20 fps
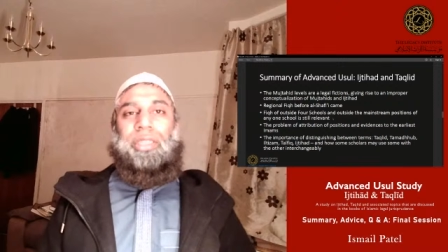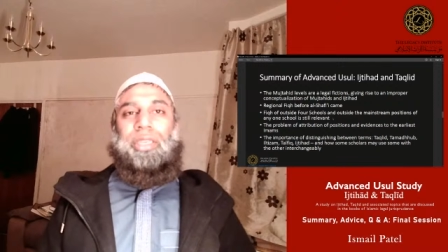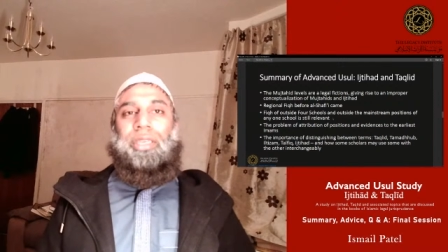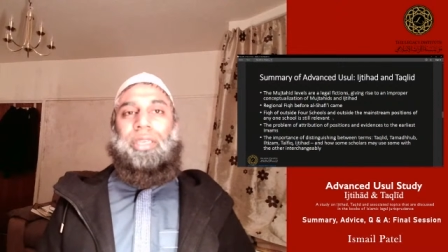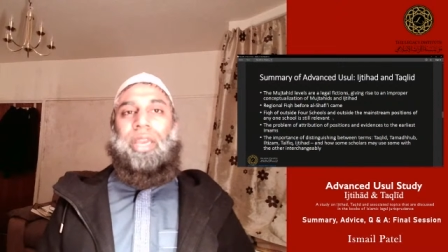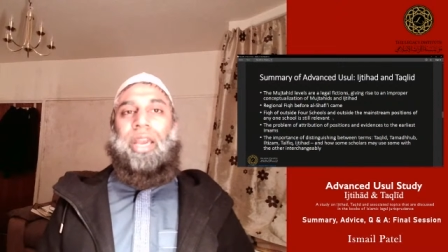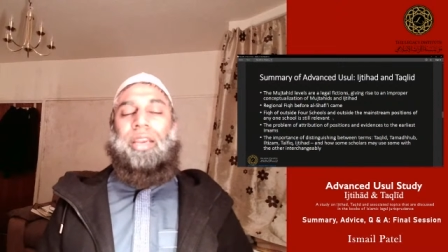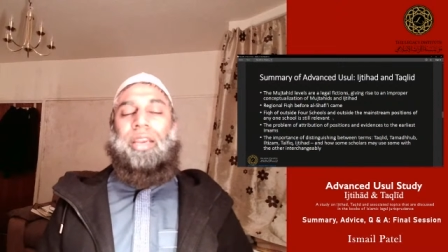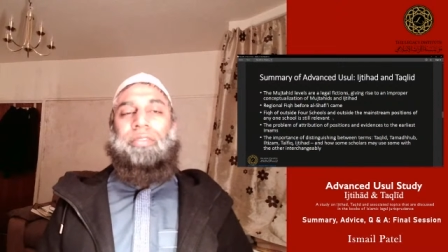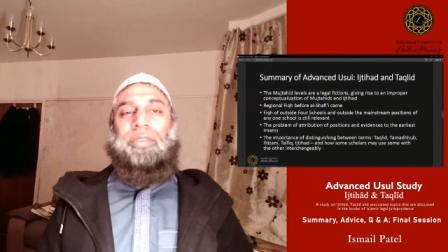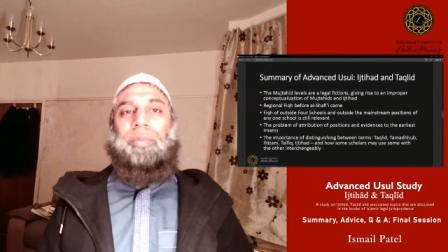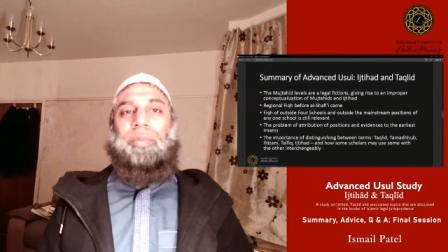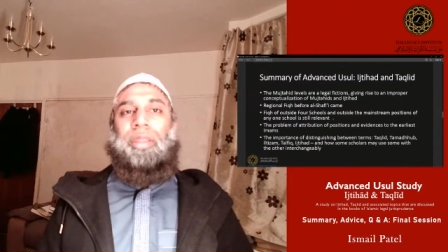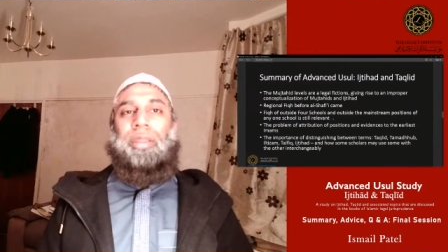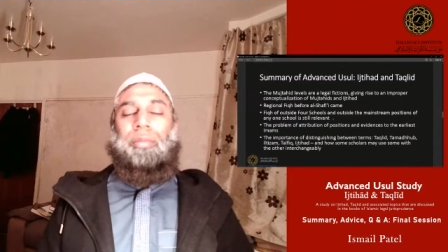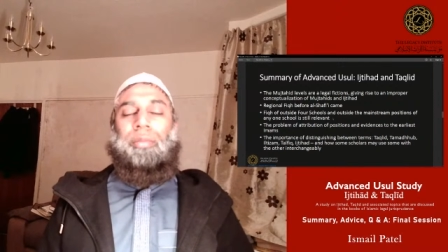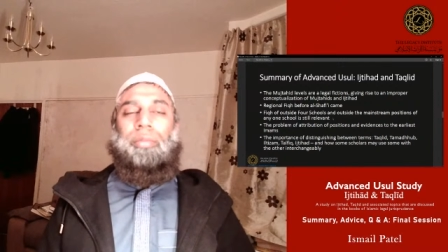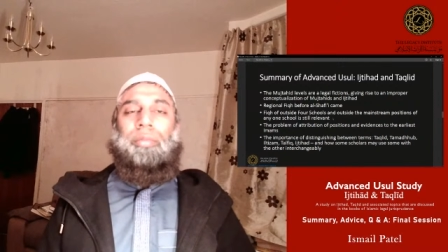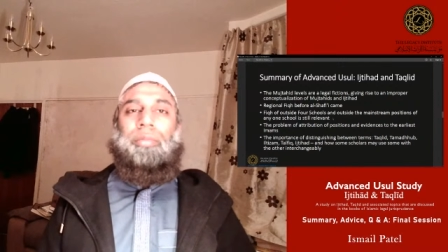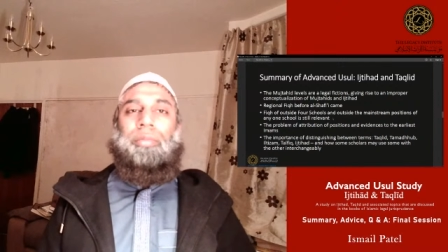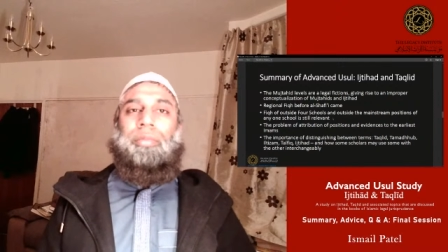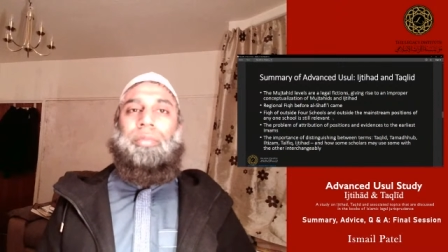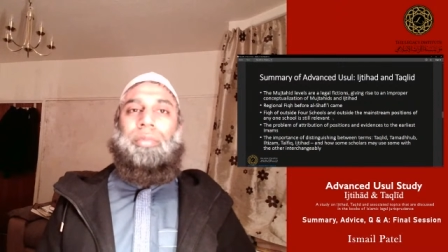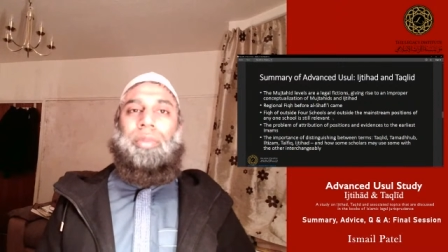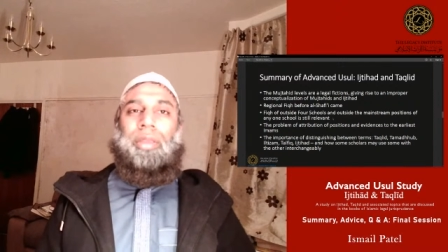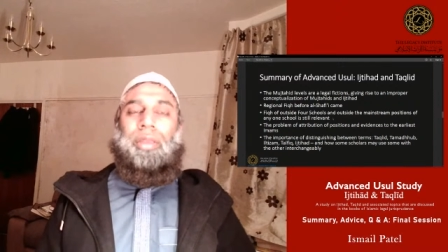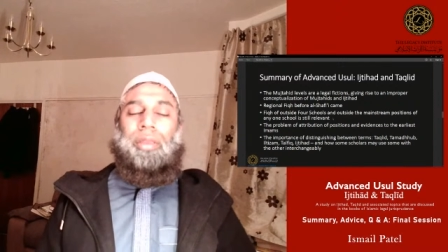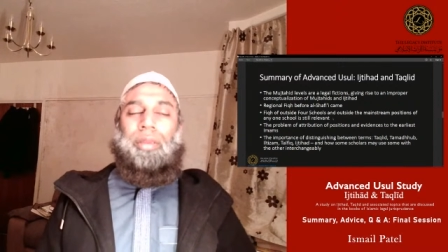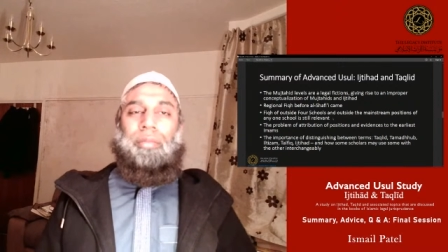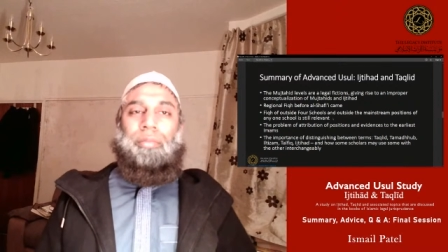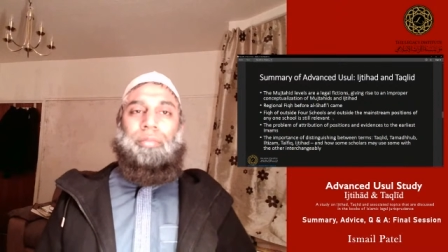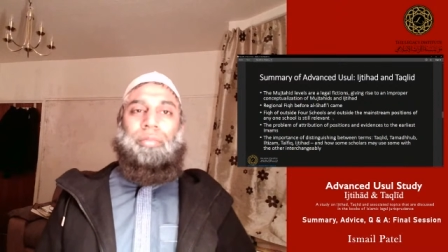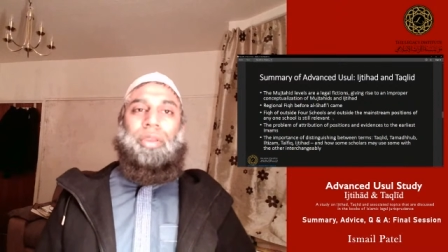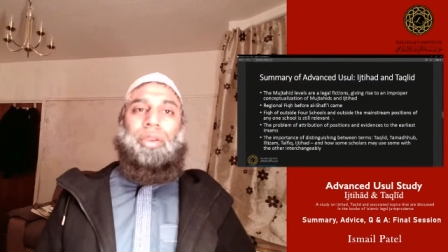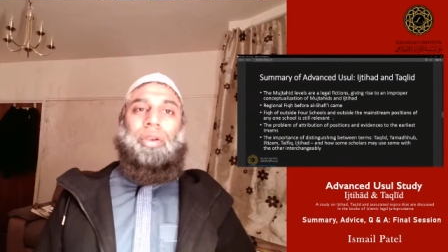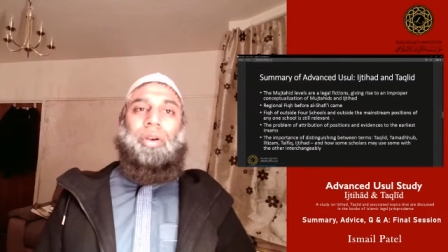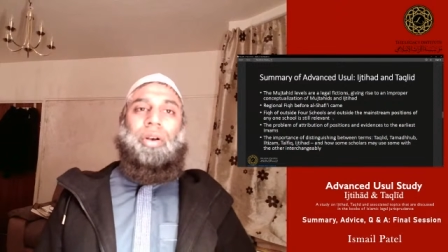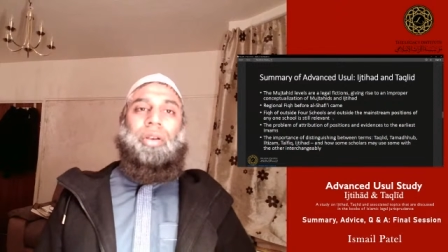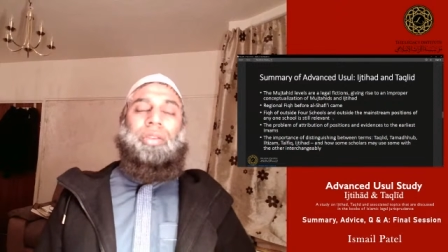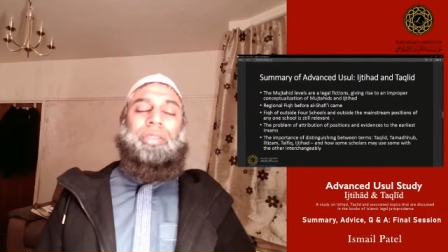the Hanafi madhab,
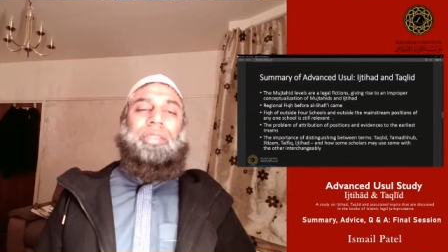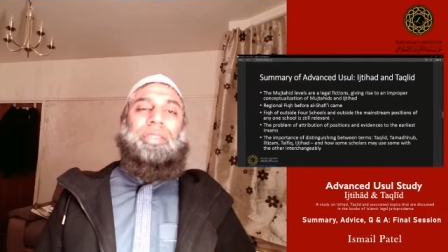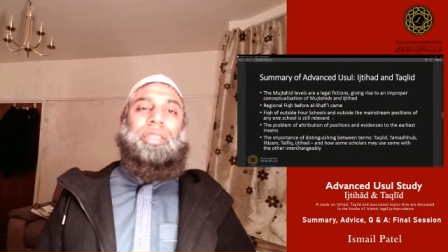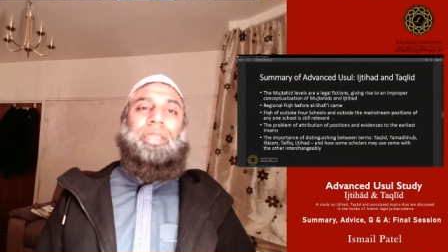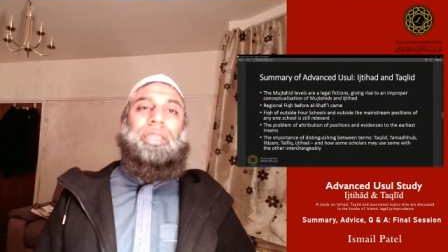because